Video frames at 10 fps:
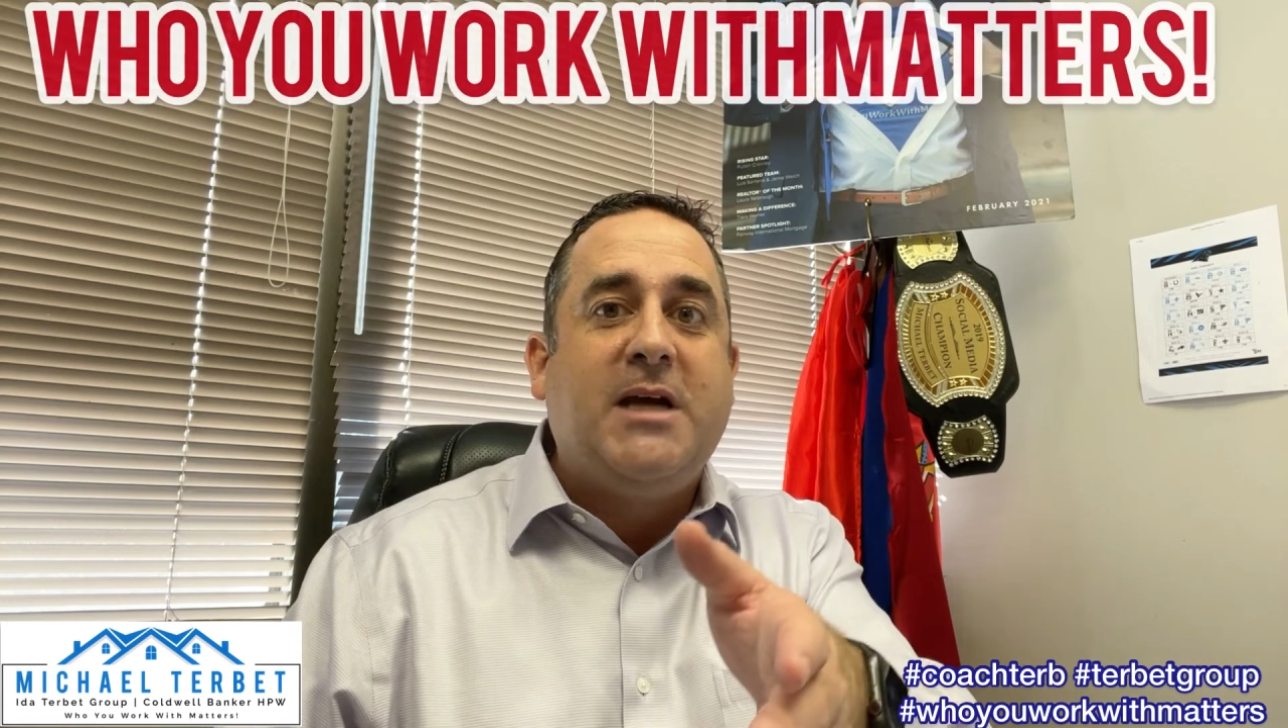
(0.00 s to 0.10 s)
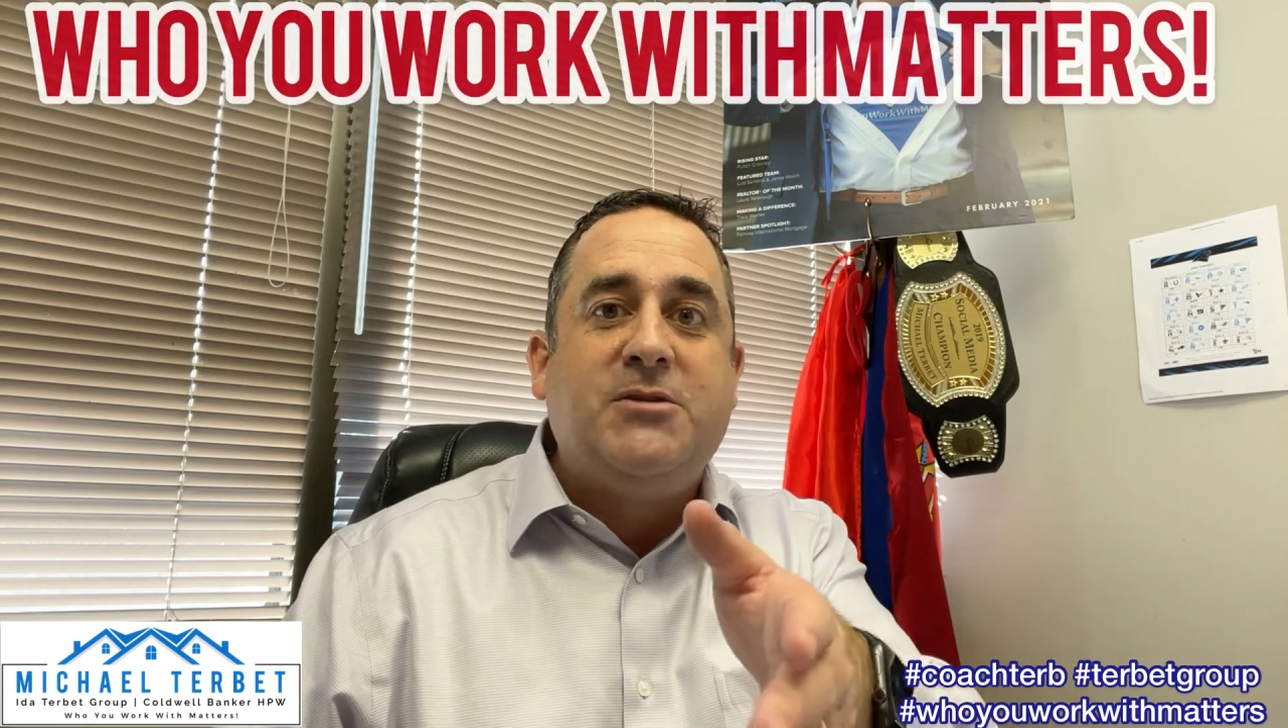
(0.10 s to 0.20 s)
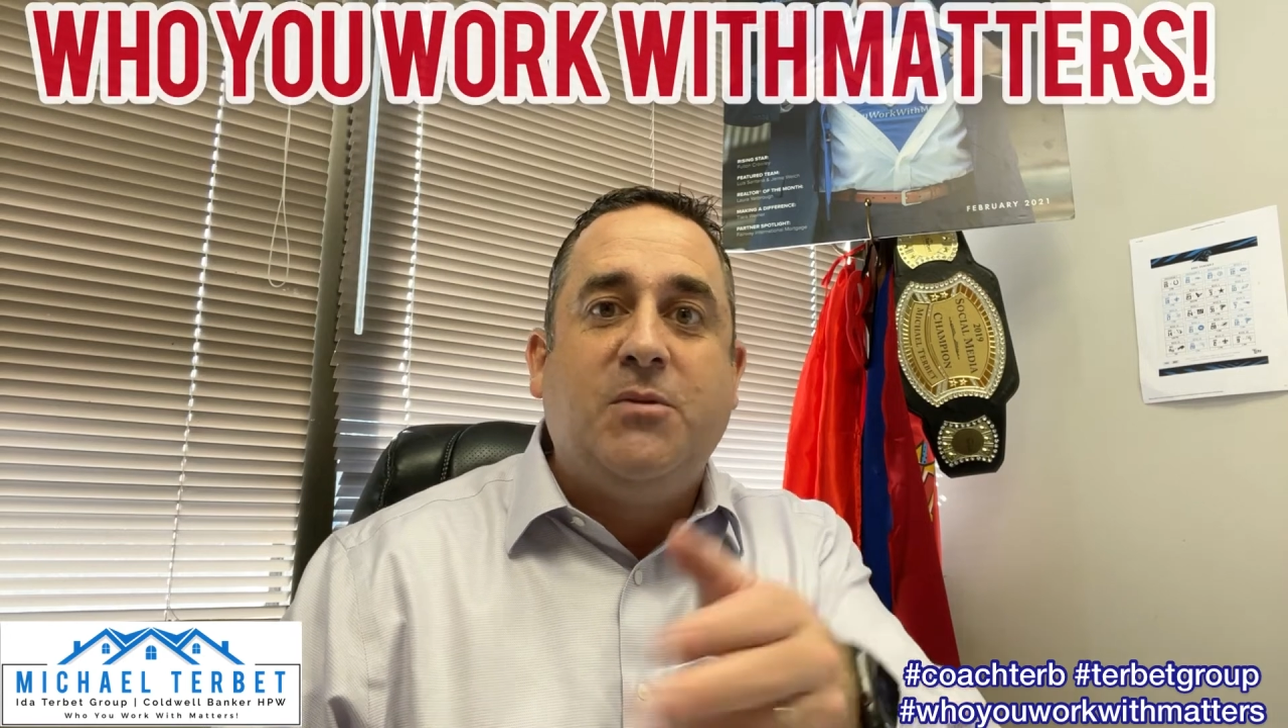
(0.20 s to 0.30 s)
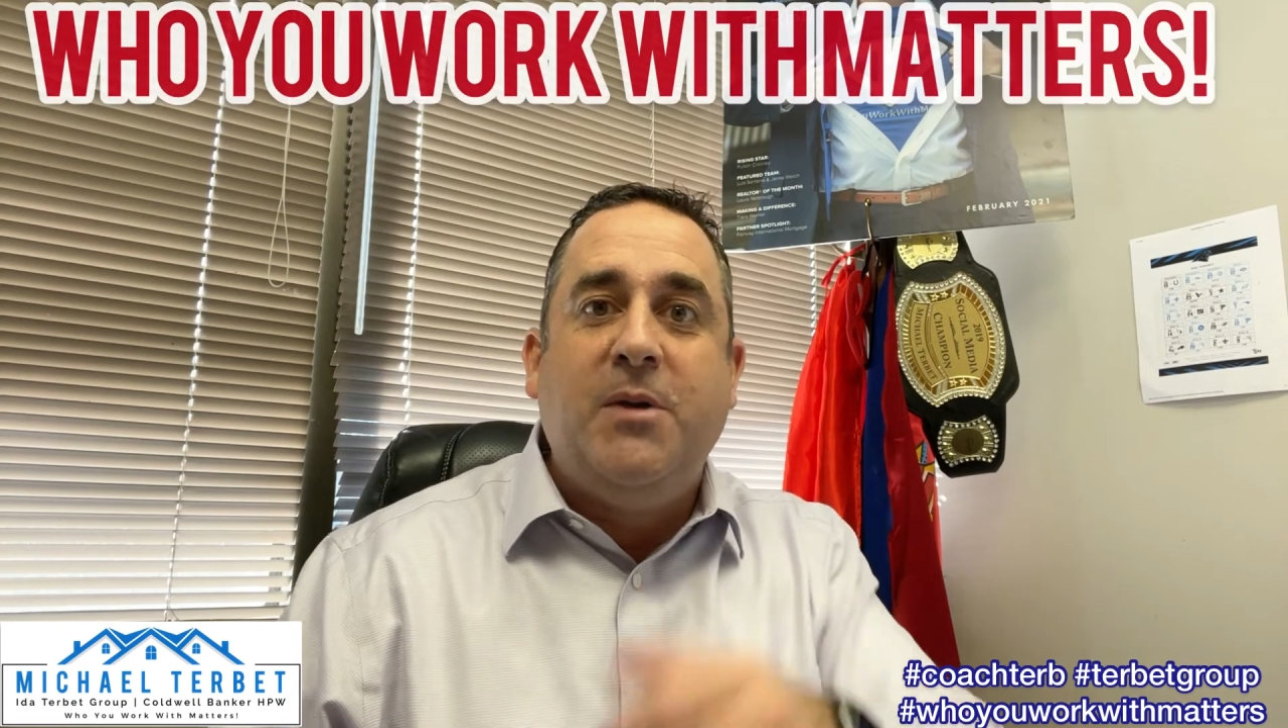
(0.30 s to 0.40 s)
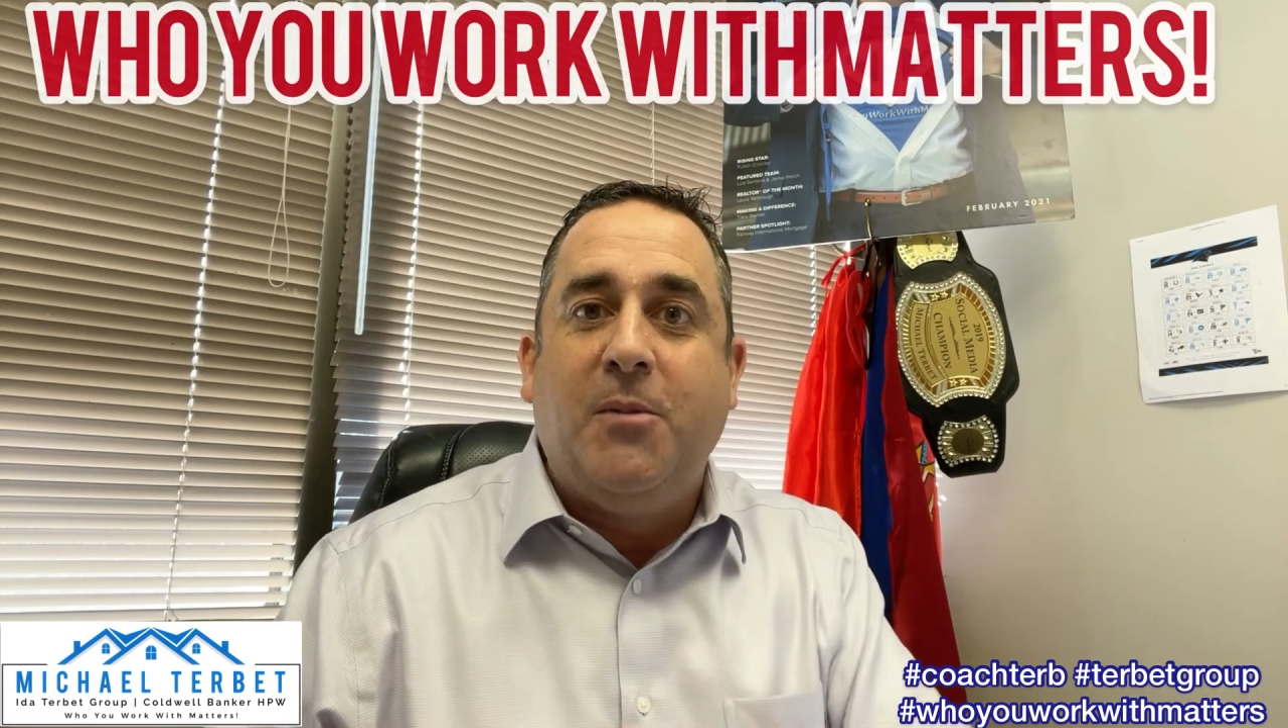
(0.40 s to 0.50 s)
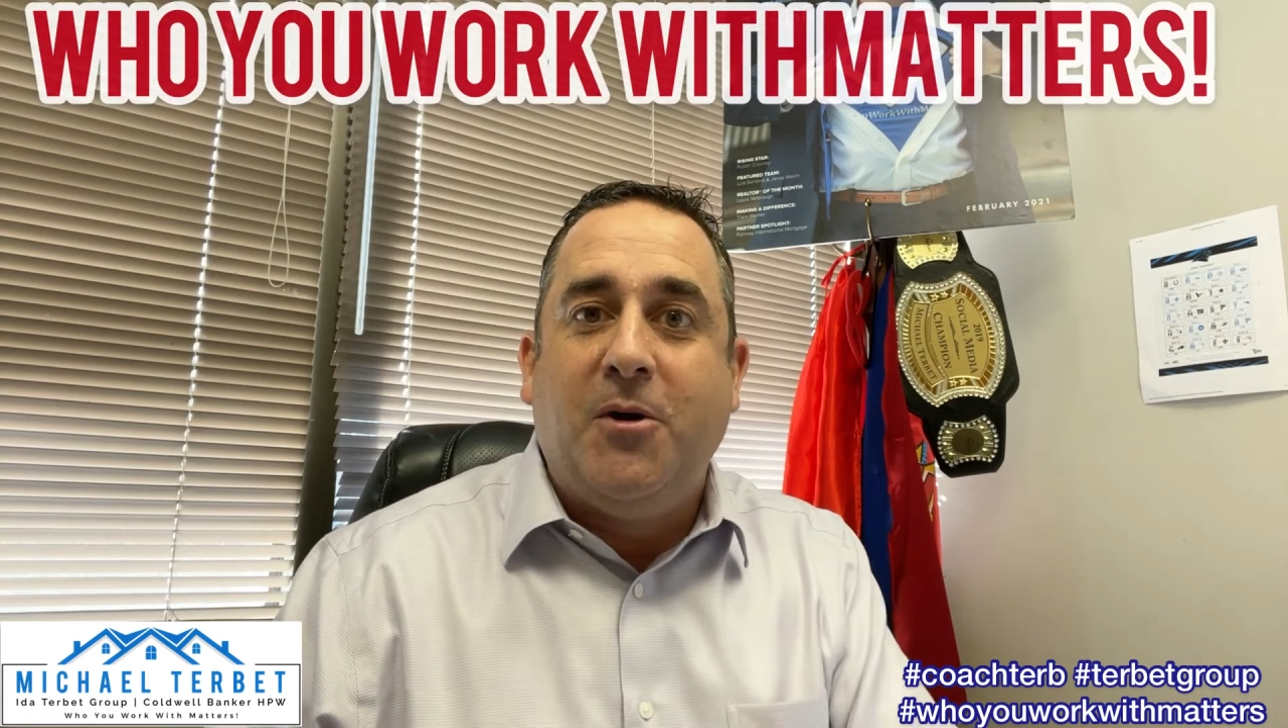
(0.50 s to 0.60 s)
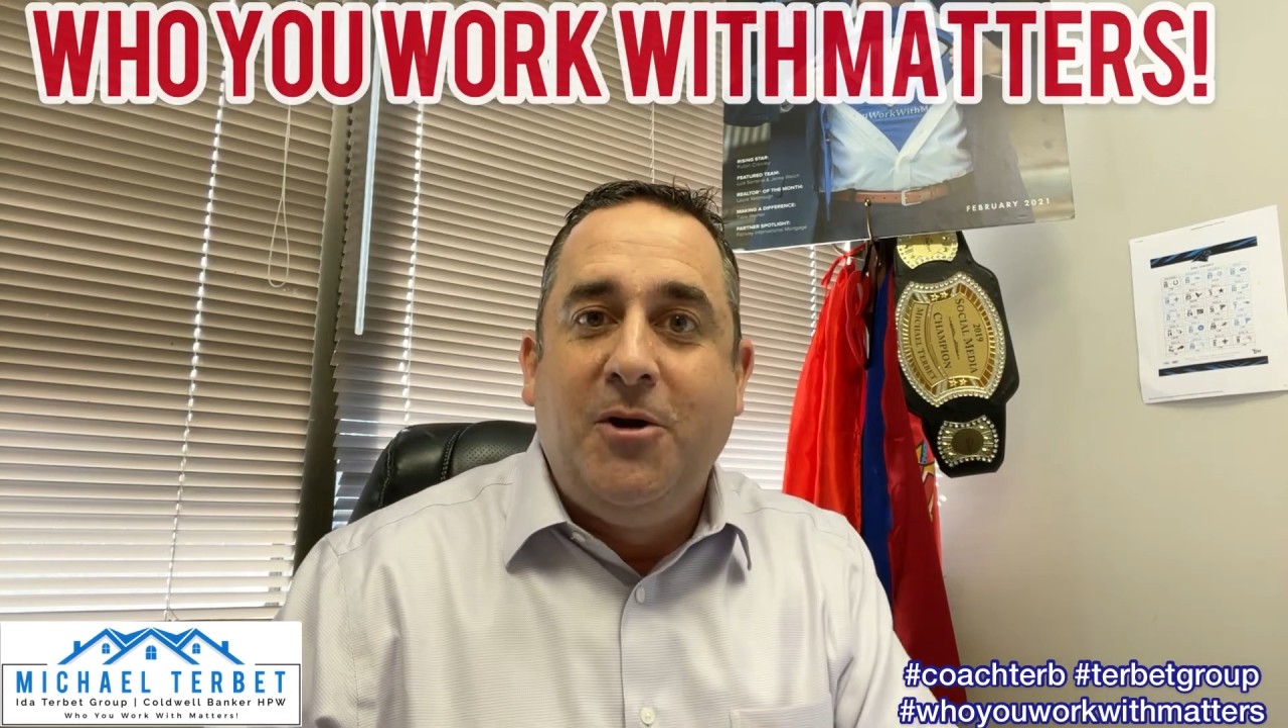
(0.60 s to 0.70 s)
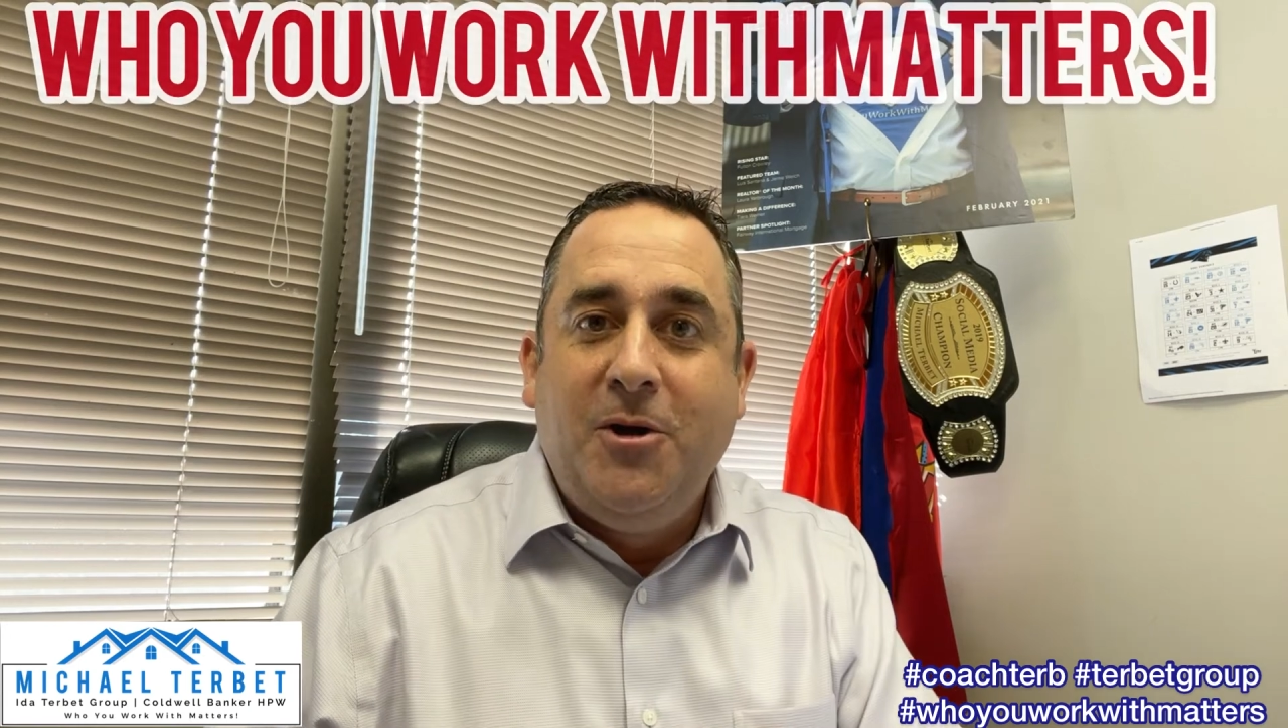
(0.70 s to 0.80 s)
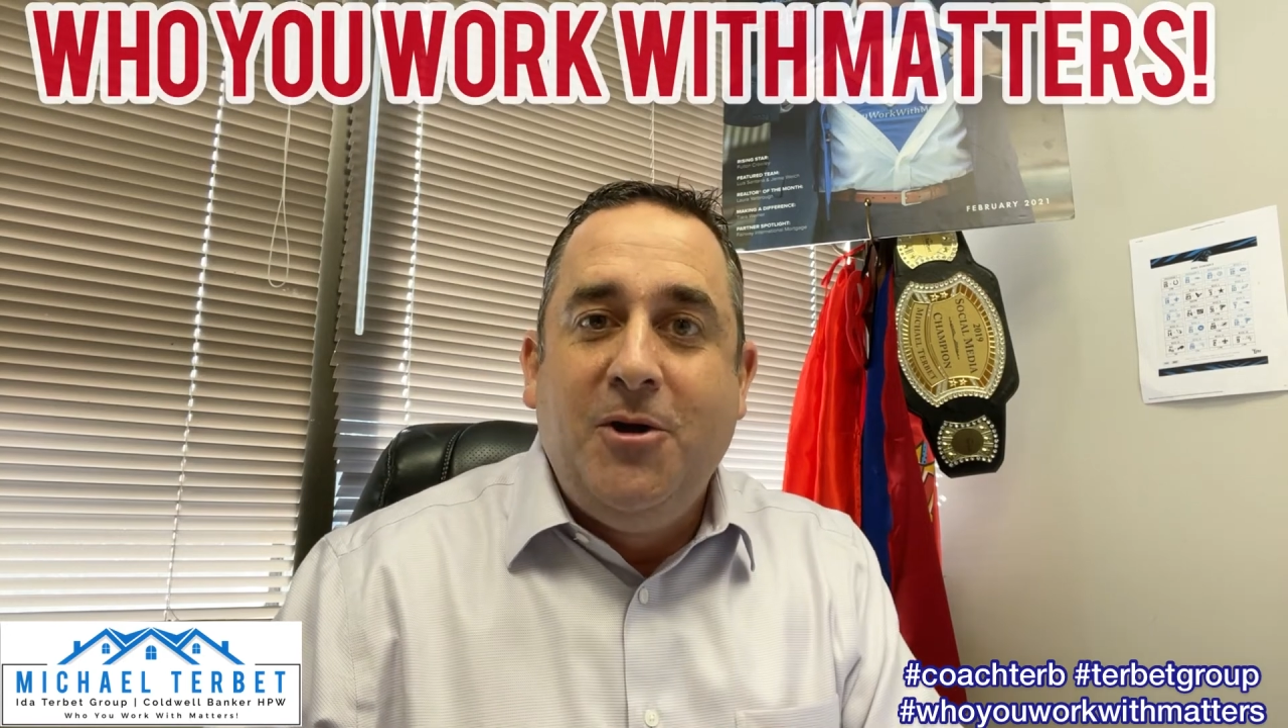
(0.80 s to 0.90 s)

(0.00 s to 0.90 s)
guys, remember